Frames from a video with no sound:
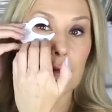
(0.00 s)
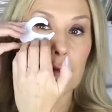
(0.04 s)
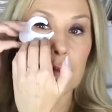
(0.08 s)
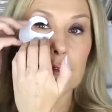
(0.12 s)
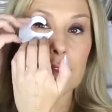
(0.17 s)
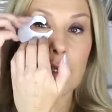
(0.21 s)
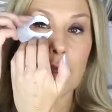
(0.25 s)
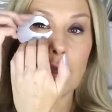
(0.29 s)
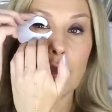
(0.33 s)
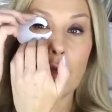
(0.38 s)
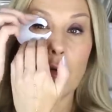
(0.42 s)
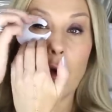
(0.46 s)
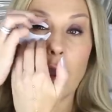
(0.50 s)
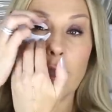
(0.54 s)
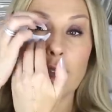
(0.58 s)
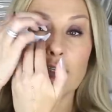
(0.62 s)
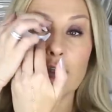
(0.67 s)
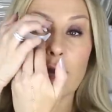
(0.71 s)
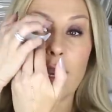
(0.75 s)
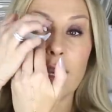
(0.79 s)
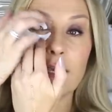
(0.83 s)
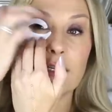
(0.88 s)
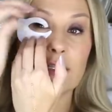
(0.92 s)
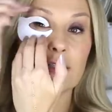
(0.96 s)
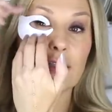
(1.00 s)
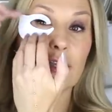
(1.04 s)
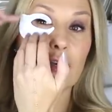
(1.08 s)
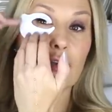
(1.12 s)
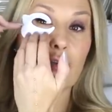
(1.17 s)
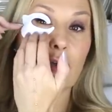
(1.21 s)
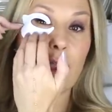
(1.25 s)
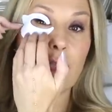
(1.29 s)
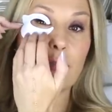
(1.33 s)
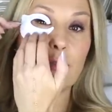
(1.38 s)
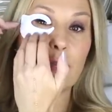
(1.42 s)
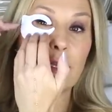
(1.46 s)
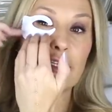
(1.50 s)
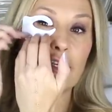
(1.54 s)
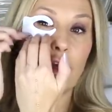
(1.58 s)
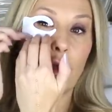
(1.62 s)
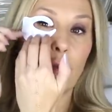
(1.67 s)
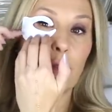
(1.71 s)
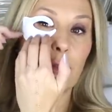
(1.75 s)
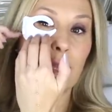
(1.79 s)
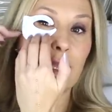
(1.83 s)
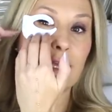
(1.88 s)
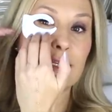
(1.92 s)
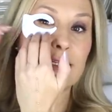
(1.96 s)
So you hydrate the crepey
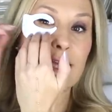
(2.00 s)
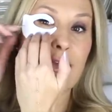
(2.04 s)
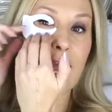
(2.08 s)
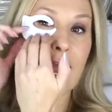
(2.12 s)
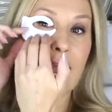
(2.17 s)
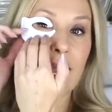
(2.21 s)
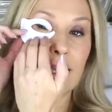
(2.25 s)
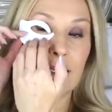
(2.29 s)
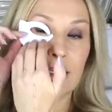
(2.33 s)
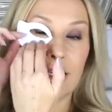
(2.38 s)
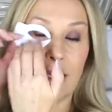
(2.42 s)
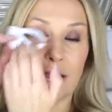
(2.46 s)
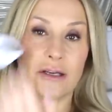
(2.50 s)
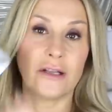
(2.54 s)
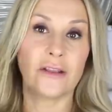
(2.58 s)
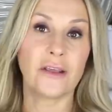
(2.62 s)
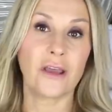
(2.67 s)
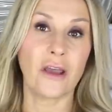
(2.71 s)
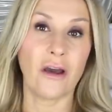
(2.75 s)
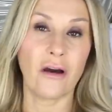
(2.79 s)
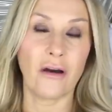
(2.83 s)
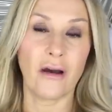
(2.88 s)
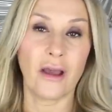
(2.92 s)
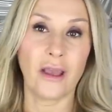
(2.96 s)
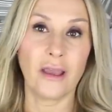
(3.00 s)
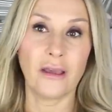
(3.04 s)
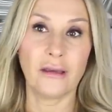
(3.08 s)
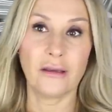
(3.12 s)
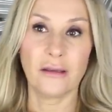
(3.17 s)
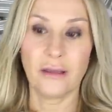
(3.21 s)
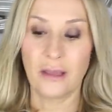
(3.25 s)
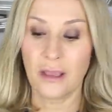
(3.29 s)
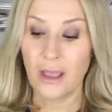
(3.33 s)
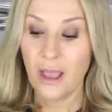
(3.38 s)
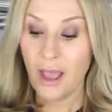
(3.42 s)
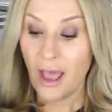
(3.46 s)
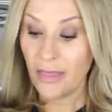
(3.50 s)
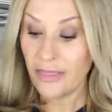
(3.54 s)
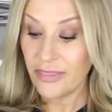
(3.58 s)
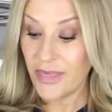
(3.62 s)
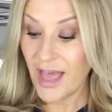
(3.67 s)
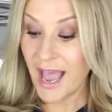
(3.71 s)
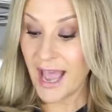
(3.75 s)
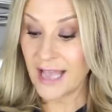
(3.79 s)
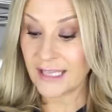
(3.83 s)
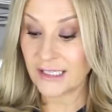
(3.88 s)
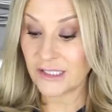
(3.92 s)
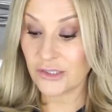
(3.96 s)
top lid and under the eye. And
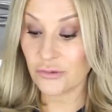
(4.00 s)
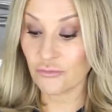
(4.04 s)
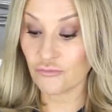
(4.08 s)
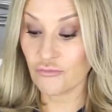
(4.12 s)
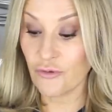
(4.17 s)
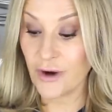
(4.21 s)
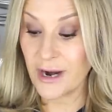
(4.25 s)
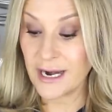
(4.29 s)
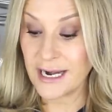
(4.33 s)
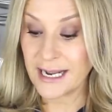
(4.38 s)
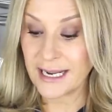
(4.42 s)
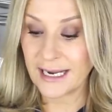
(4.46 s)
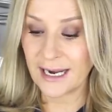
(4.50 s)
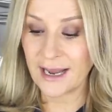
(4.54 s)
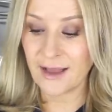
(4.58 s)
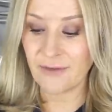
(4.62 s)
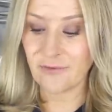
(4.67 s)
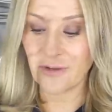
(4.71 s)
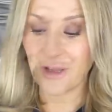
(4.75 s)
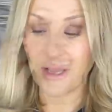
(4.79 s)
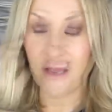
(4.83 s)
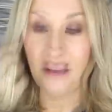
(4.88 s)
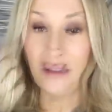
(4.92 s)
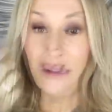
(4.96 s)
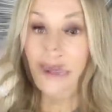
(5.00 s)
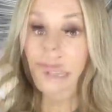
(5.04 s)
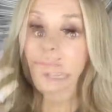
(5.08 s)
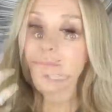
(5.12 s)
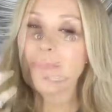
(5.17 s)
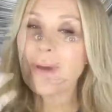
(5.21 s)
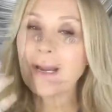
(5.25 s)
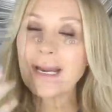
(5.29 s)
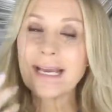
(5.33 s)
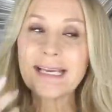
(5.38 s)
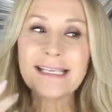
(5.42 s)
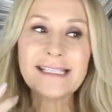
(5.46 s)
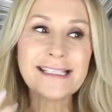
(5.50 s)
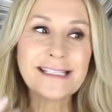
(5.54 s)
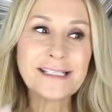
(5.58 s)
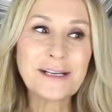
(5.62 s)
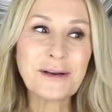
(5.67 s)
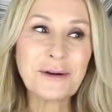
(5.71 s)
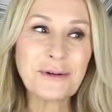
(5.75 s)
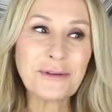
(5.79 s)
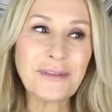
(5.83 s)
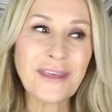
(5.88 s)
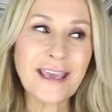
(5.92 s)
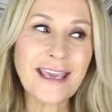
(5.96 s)
that's really clever. But I
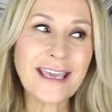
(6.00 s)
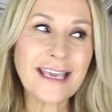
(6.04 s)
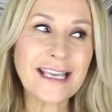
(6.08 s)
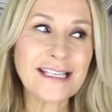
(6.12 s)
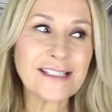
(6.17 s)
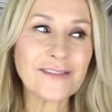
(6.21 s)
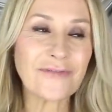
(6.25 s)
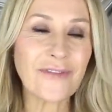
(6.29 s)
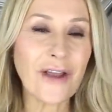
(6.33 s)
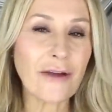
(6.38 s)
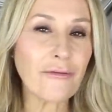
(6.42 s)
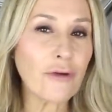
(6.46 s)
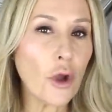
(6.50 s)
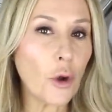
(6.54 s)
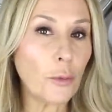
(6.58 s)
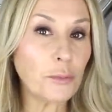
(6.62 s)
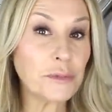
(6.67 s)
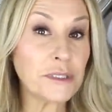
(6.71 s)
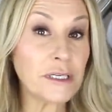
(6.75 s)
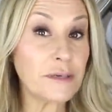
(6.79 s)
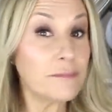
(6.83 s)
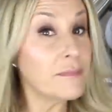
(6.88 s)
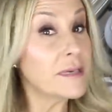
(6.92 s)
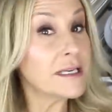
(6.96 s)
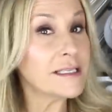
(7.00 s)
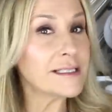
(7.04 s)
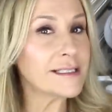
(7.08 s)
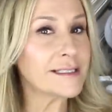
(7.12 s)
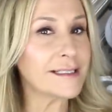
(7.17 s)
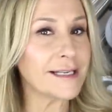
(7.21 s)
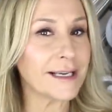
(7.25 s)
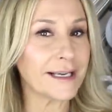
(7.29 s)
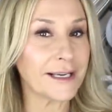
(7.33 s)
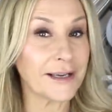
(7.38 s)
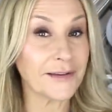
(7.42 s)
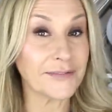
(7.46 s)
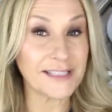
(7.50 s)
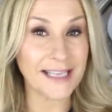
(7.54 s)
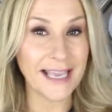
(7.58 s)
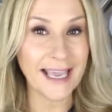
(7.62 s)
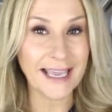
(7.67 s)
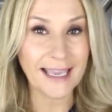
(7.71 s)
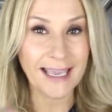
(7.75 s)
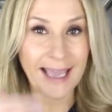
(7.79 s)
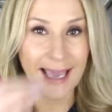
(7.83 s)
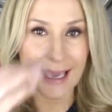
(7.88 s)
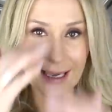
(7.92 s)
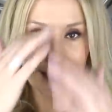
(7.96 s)
still think it's very optimistic of
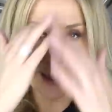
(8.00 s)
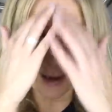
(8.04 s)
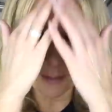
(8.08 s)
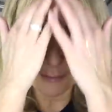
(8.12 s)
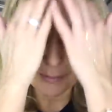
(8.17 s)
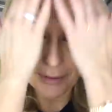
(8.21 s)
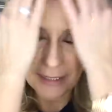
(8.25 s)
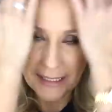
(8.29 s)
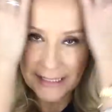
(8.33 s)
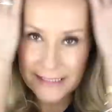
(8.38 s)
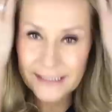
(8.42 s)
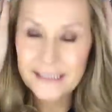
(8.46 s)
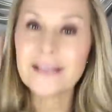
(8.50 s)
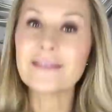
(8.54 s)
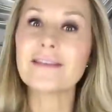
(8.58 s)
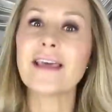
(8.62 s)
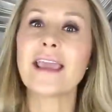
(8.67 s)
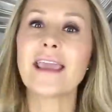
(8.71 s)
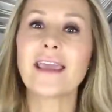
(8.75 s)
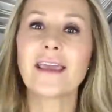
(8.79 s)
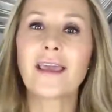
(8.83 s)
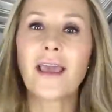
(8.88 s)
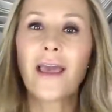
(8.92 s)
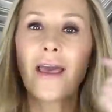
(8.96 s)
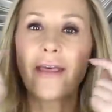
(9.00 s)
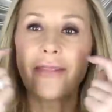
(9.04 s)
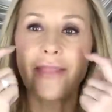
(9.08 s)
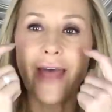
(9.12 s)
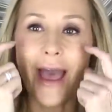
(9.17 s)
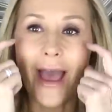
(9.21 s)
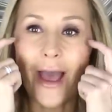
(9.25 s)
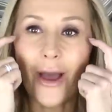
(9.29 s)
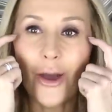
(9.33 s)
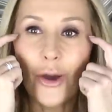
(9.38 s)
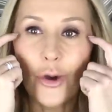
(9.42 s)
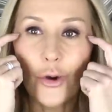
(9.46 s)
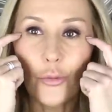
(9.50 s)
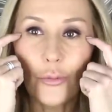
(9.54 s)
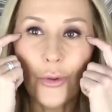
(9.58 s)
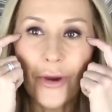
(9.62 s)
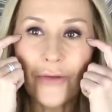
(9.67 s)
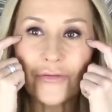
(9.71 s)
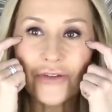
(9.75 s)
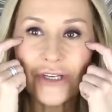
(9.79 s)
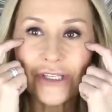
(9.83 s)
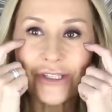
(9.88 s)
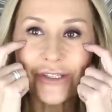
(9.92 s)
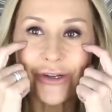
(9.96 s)
skincare companies to think that
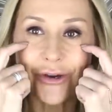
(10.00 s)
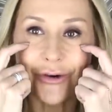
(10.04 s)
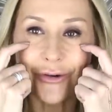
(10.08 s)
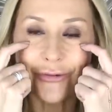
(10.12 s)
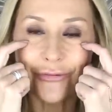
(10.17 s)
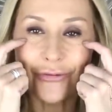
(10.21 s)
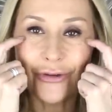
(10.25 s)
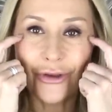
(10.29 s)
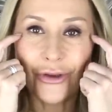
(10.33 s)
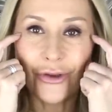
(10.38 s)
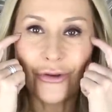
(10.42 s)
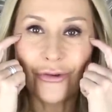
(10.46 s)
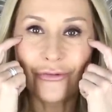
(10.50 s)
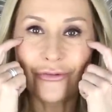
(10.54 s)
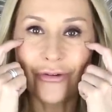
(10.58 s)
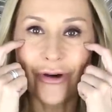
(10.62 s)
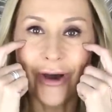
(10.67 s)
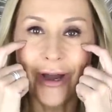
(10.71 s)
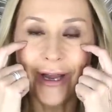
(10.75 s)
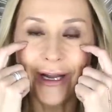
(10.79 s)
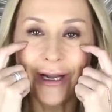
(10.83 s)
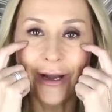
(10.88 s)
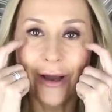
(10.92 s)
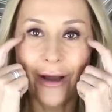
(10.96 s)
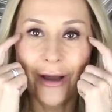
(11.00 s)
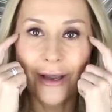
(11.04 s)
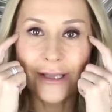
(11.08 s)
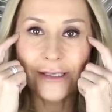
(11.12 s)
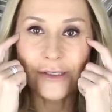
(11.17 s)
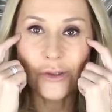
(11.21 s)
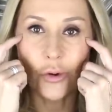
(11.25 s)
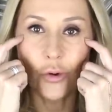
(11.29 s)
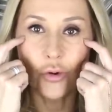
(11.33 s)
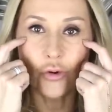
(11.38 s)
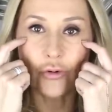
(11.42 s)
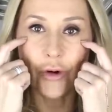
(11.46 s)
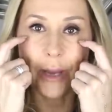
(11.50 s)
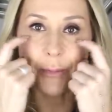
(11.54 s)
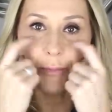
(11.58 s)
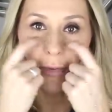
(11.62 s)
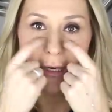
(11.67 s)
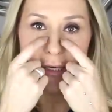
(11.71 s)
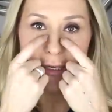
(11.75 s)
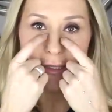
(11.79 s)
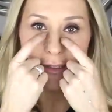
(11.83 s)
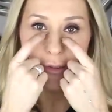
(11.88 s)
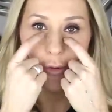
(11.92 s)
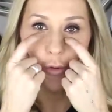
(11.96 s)
we've just got a few fine lines or
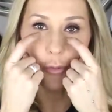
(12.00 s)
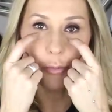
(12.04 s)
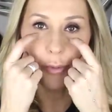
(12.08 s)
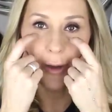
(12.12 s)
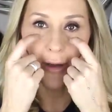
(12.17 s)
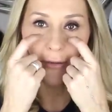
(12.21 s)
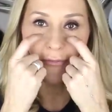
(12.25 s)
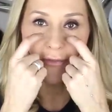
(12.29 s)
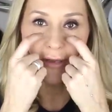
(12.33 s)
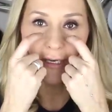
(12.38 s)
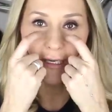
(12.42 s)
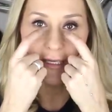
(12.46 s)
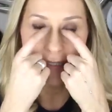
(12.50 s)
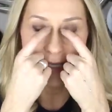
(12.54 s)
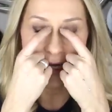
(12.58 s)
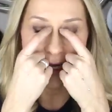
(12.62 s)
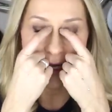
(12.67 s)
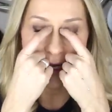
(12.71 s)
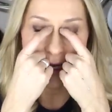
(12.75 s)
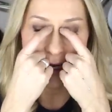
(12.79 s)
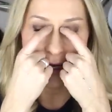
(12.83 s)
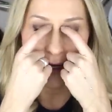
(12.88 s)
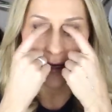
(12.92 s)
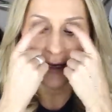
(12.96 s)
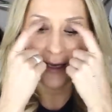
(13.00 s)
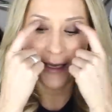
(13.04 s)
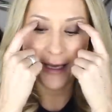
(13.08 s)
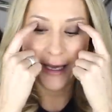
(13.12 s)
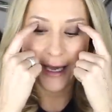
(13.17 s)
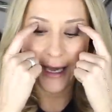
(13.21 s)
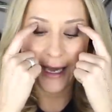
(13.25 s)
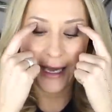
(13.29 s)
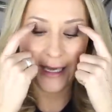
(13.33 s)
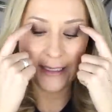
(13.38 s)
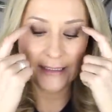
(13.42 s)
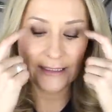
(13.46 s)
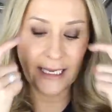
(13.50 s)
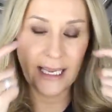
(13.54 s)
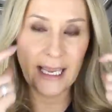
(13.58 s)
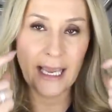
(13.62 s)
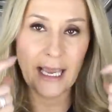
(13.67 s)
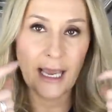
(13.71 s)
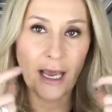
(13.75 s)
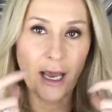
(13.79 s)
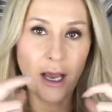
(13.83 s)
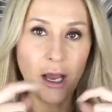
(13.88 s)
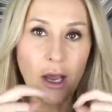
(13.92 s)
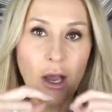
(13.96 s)
crepiness or puffiness here and
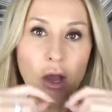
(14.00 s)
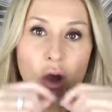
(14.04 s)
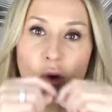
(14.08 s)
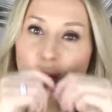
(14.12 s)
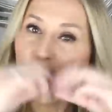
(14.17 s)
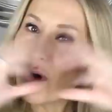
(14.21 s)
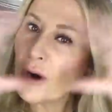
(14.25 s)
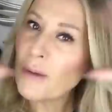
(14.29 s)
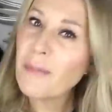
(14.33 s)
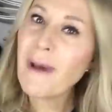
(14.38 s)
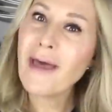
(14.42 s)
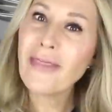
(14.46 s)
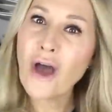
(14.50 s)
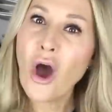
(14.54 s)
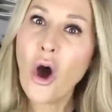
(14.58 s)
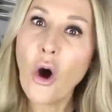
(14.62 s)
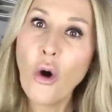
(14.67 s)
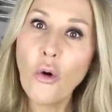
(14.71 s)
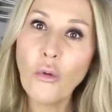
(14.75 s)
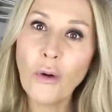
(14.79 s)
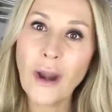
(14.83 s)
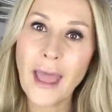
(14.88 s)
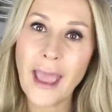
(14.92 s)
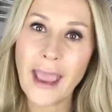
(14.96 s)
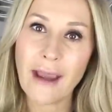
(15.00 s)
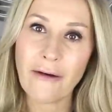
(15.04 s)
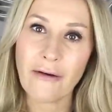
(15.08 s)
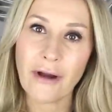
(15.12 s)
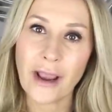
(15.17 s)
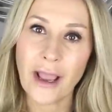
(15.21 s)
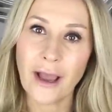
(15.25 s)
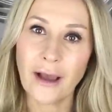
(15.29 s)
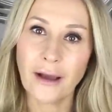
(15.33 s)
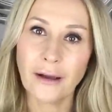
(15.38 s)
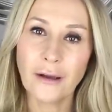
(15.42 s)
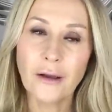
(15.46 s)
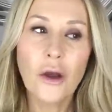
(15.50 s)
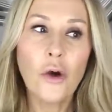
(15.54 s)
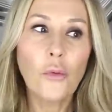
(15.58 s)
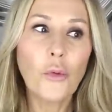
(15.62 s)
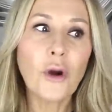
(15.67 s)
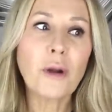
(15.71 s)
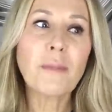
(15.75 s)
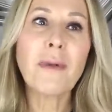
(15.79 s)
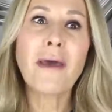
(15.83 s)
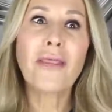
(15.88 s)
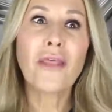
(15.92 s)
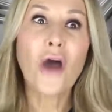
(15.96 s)
here. What about the whole area?
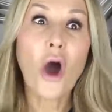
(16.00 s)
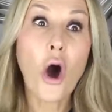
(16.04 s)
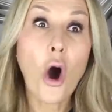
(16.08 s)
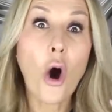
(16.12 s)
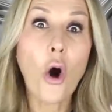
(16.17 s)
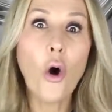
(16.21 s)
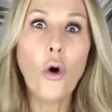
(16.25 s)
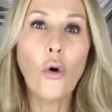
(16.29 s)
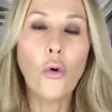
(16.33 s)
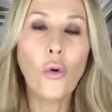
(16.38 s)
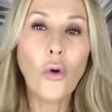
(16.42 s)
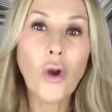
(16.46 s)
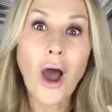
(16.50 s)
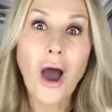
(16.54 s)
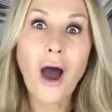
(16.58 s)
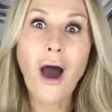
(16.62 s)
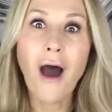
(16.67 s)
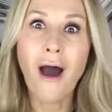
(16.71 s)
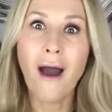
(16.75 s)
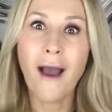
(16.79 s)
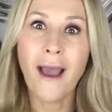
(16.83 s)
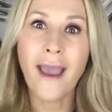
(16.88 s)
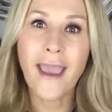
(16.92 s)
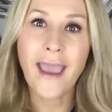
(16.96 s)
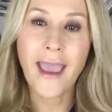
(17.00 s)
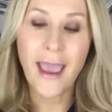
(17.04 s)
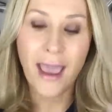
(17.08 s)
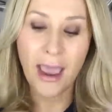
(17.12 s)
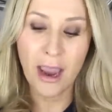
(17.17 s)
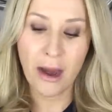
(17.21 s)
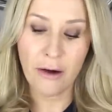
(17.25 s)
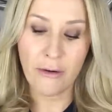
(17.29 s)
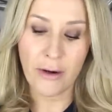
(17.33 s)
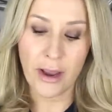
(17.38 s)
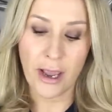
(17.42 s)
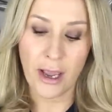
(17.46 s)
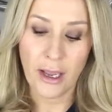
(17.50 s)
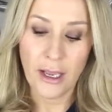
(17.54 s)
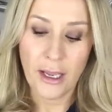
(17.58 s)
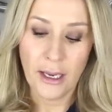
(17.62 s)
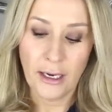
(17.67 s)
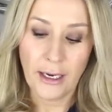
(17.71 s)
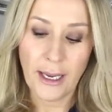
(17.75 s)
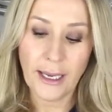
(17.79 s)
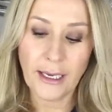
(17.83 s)
What about the whole eye area?